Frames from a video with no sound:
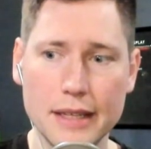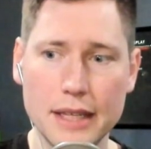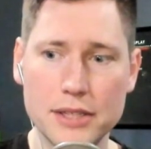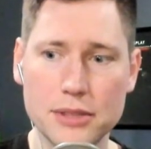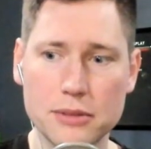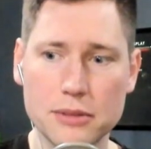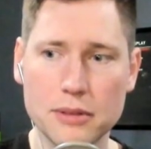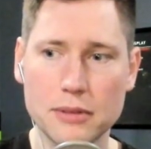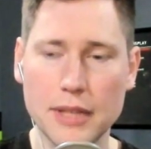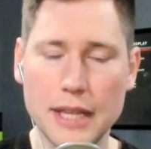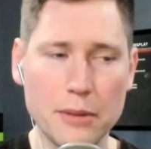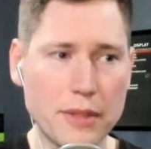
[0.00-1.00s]
it's
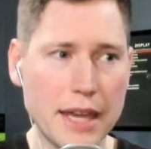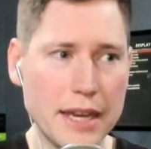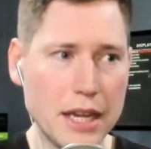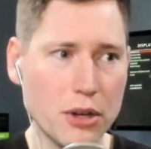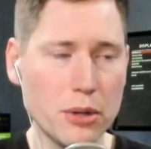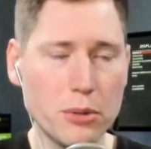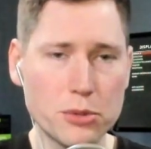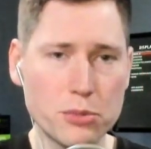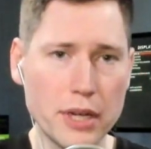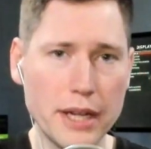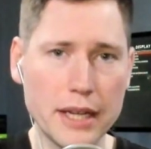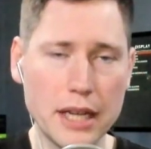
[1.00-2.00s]
that that era was
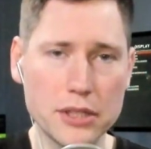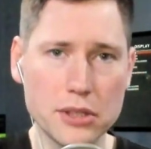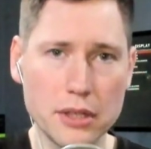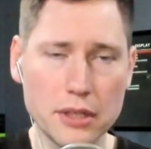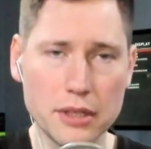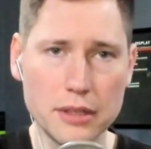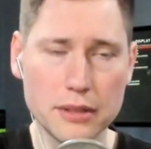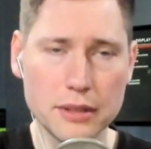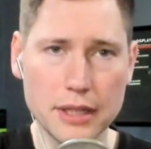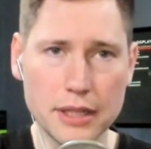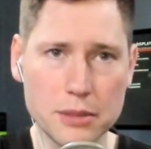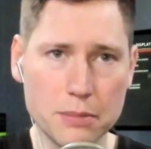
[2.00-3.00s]
when I got started
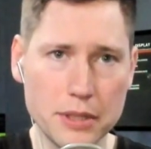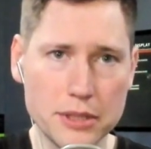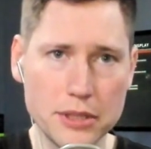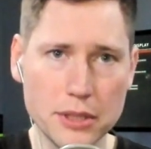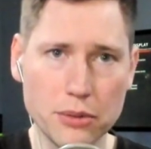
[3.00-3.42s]
as a PC mm-hmm.